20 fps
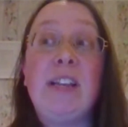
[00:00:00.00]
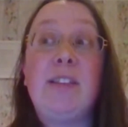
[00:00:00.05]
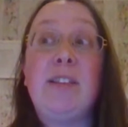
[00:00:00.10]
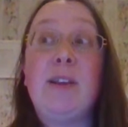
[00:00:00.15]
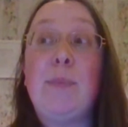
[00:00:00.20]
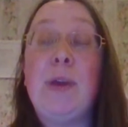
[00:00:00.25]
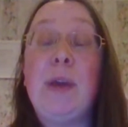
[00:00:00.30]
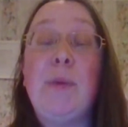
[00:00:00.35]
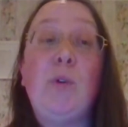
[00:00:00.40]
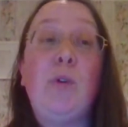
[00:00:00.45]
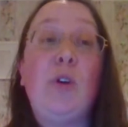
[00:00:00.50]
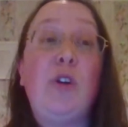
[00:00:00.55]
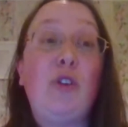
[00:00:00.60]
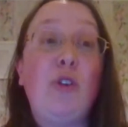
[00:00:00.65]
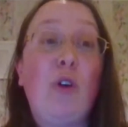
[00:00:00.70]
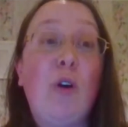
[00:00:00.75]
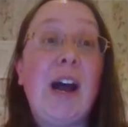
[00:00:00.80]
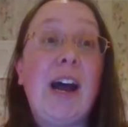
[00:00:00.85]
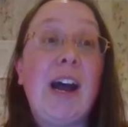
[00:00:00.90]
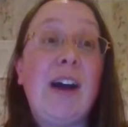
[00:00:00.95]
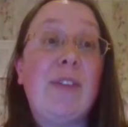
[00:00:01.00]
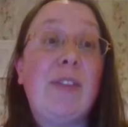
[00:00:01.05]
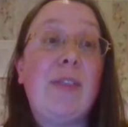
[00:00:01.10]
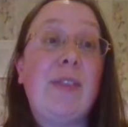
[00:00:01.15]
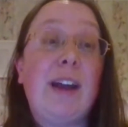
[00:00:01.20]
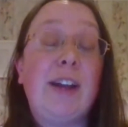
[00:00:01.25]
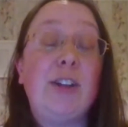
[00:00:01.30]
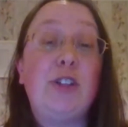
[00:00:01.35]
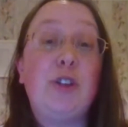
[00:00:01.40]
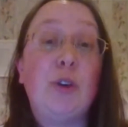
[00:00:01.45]
that people are not having
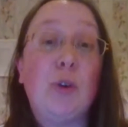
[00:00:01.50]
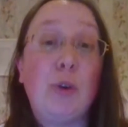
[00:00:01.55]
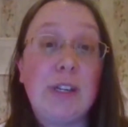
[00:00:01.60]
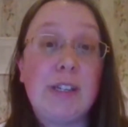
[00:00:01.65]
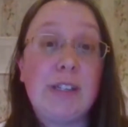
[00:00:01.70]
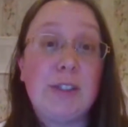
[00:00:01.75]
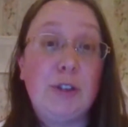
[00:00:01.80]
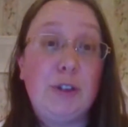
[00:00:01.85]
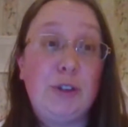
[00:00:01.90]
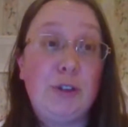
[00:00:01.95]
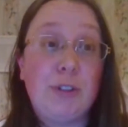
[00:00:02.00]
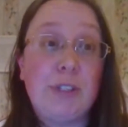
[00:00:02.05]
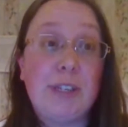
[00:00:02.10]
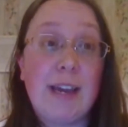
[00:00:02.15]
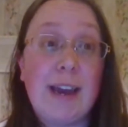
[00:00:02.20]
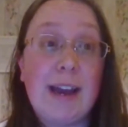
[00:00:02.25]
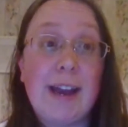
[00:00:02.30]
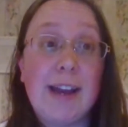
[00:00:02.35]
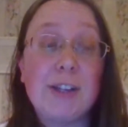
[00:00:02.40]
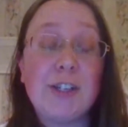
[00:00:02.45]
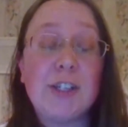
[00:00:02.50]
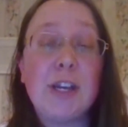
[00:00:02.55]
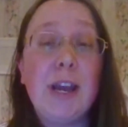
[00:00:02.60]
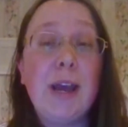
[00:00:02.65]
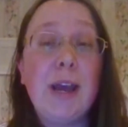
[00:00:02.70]
that choice to use cash.